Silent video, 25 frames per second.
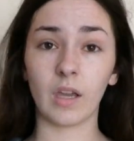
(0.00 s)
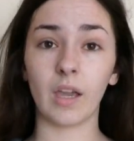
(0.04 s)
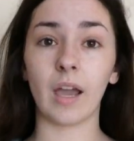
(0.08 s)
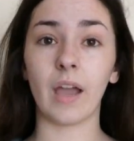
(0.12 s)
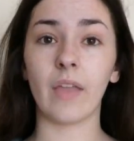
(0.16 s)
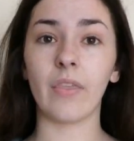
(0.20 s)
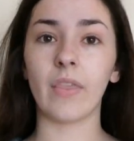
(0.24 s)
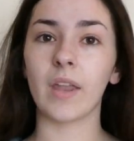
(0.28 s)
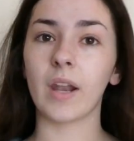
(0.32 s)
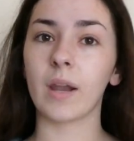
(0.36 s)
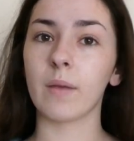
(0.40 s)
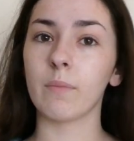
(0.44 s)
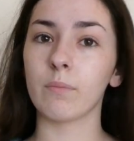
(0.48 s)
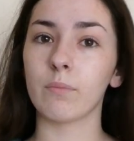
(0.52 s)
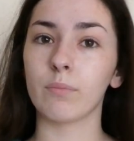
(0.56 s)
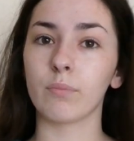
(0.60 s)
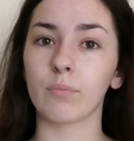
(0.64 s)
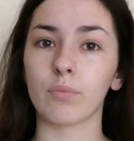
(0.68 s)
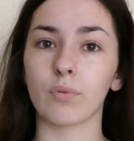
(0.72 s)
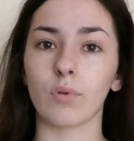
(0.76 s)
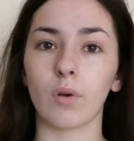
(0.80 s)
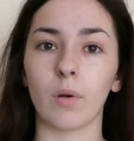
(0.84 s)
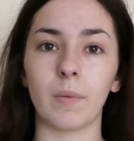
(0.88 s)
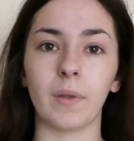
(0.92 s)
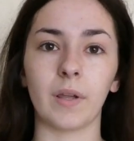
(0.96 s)
And then I'm
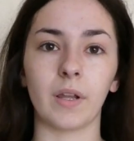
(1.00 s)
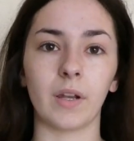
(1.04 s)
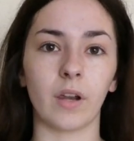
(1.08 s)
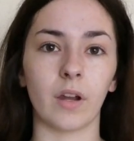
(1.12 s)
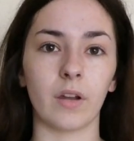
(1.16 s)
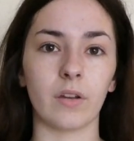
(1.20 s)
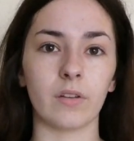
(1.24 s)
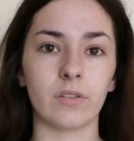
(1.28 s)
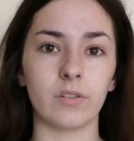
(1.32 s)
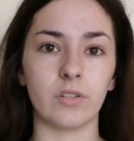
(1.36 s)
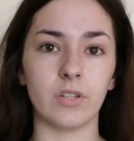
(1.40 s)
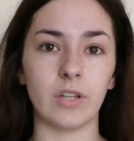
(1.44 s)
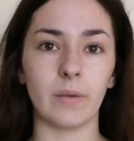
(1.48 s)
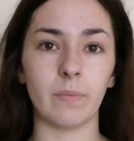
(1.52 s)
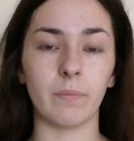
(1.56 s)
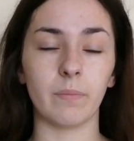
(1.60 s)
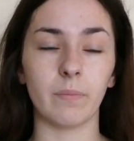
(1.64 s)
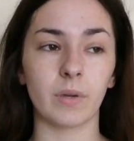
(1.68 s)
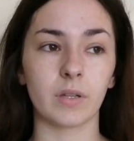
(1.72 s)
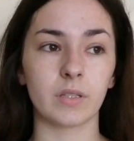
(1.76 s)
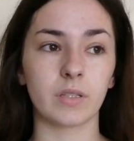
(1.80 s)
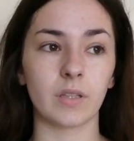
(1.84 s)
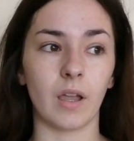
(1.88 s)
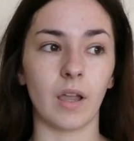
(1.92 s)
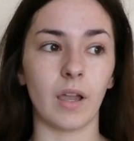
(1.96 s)
probably gonna go to the gym,
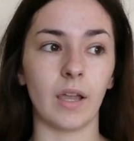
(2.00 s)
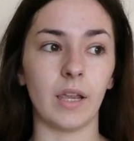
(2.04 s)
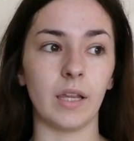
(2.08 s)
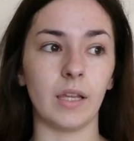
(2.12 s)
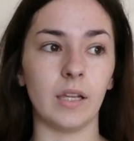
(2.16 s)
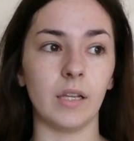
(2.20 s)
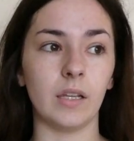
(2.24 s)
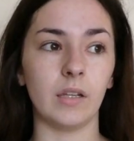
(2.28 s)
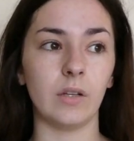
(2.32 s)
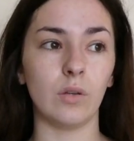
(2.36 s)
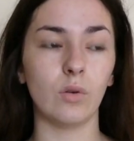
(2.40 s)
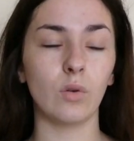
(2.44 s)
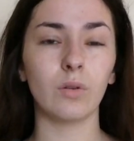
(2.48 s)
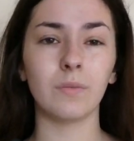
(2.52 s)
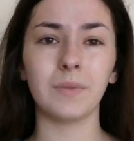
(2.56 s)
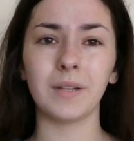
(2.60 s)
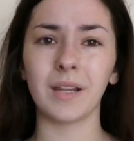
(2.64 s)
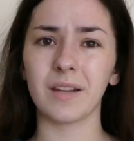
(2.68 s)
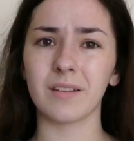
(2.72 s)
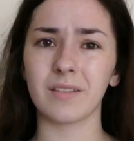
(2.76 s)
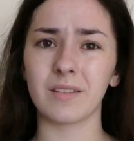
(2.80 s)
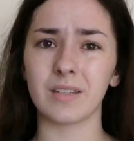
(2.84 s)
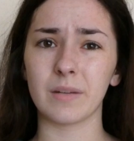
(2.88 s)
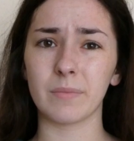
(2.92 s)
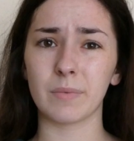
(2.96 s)
because I normally
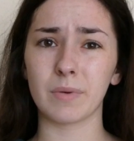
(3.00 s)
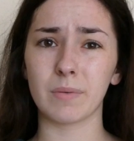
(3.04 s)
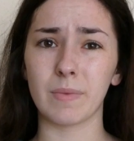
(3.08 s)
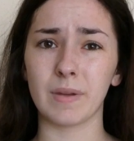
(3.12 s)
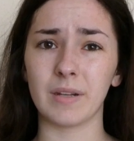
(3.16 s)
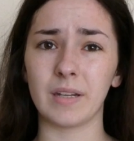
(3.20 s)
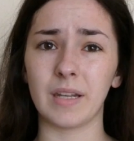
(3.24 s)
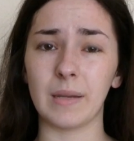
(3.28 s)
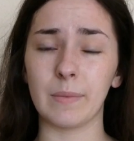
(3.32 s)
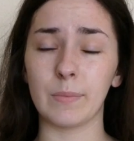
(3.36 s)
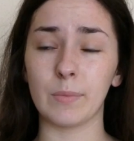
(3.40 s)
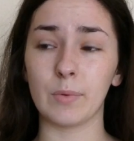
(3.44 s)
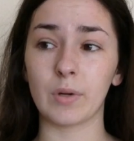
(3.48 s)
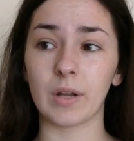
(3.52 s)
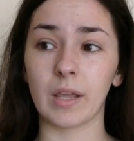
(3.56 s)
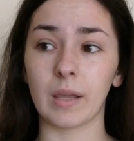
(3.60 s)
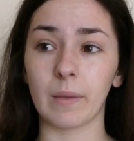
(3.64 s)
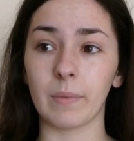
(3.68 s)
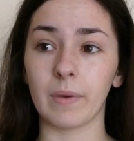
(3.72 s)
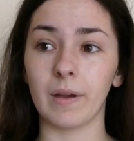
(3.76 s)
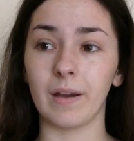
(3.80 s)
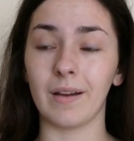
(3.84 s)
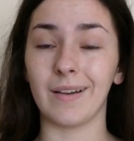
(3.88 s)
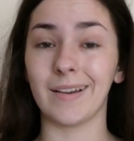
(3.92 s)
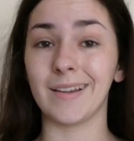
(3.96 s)
go to the gym on Monday morning,
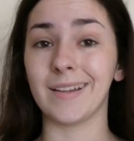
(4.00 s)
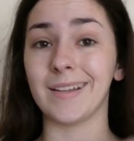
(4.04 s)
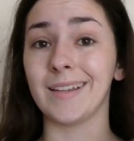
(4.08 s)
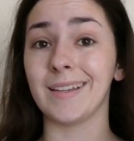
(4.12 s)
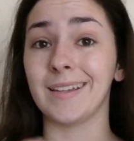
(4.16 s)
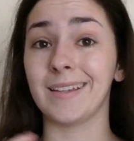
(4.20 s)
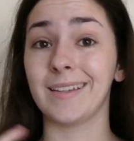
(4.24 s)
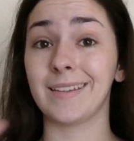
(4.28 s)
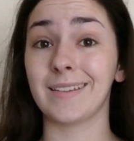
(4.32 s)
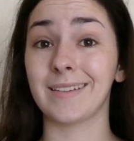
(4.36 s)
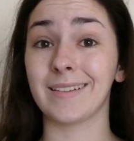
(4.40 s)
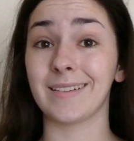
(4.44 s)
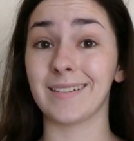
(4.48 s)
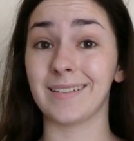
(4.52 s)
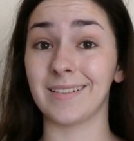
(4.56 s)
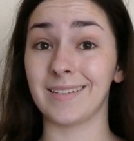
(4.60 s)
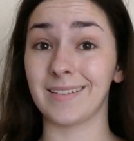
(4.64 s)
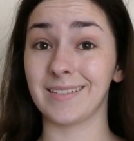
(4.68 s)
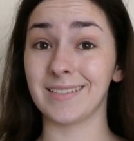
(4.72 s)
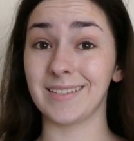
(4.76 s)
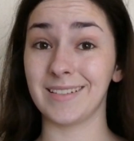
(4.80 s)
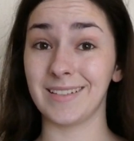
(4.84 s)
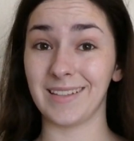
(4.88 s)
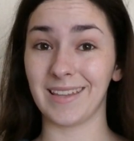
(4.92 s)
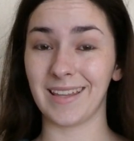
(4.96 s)
but I
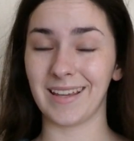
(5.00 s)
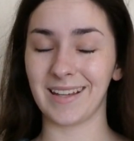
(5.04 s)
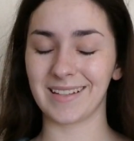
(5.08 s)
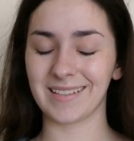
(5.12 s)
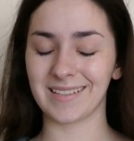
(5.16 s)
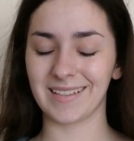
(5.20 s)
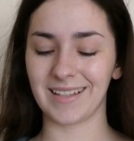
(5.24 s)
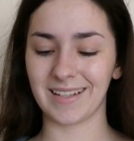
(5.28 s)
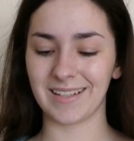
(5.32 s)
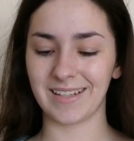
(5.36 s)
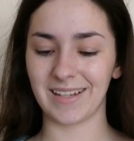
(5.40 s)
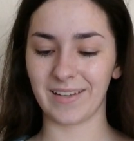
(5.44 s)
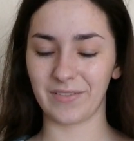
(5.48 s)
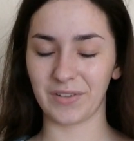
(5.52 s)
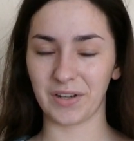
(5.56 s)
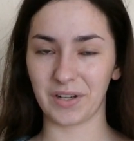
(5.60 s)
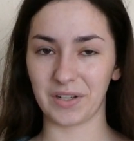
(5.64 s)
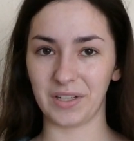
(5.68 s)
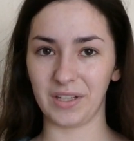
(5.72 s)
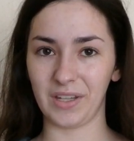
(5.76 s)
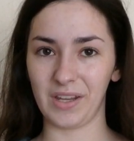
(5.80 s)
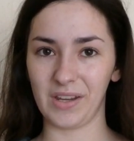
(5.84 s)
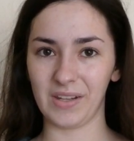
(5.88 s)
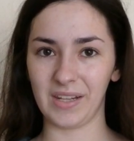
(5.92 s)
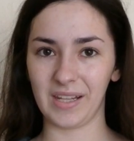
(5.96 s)
can't do that because I actually have to
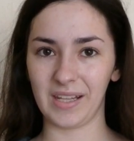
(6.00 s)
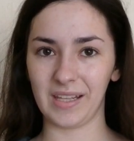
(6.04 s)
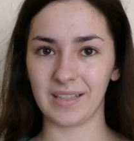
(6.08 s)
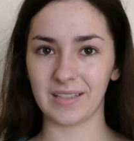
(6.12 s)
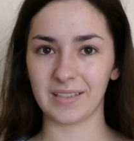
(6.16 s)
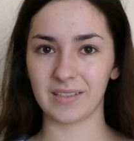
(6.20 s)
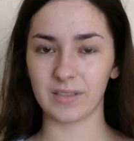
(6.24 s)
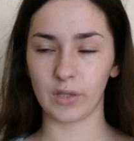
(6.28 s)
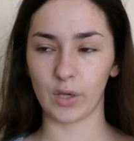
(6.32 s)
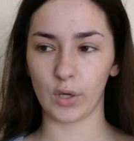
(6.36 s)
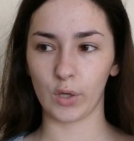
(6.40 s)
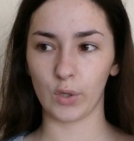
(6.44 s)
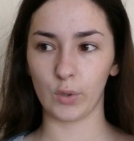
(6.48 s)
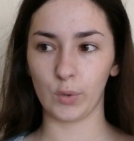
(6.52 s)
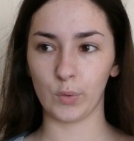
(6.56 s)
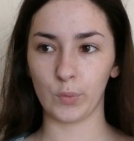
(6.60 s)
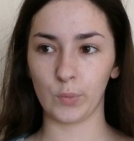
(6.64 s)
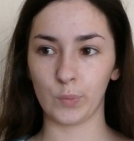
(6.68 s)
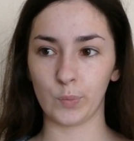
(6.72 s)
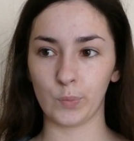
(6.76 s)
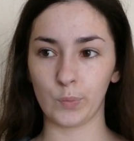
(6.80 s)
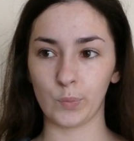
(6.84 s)
go to uni. So